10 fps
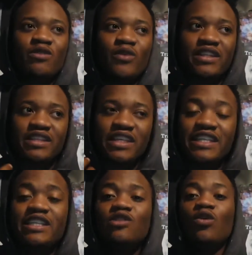when the
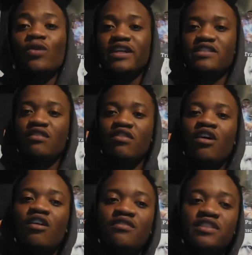ego gets
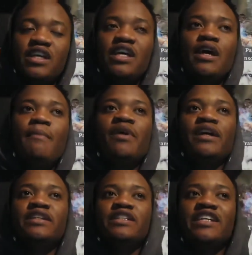involved.
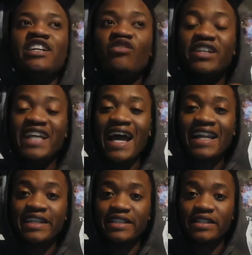But in
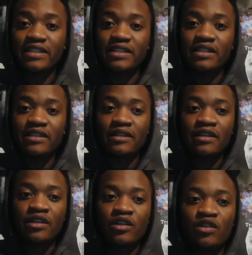reality,
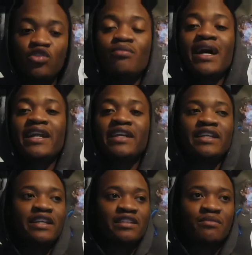
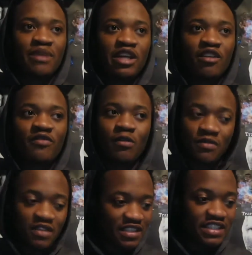humanity is made up of
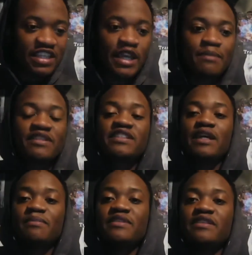the same
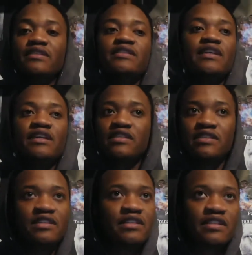substance
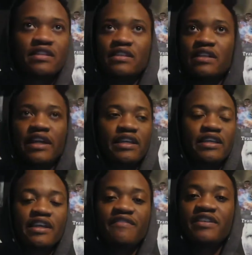as like
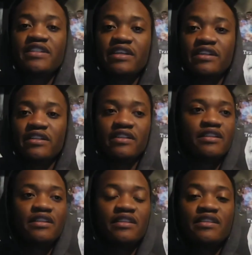every single
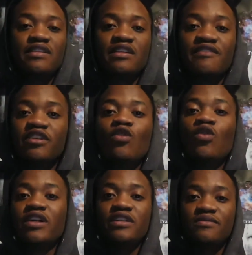living
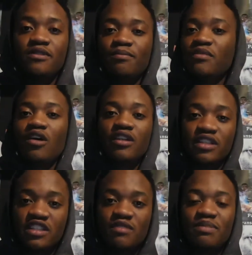organism on
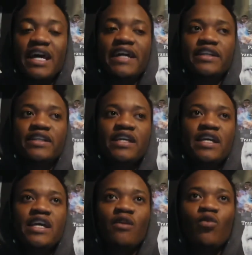this planet.
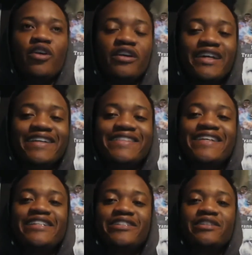We're
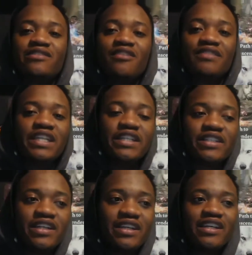extensions of
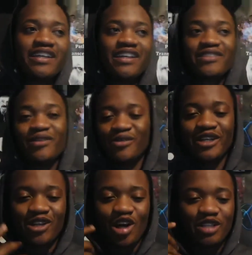nature. So it
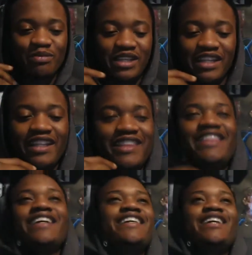got me
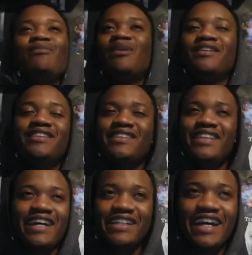thinking about
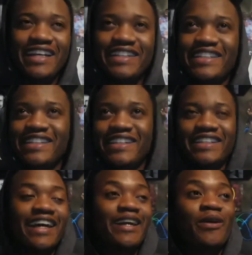that idea,
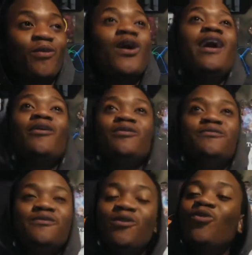like, wow,
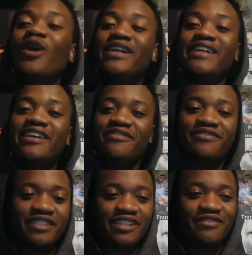what if,
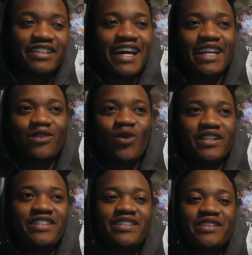even Alan
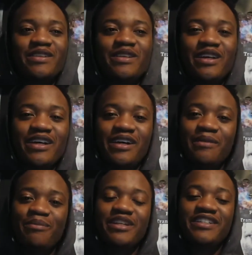Watts
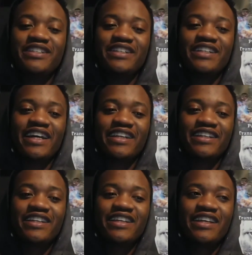mentioned it, like,
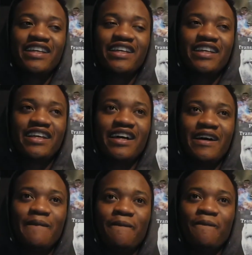
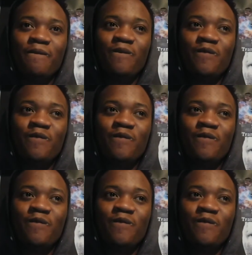um,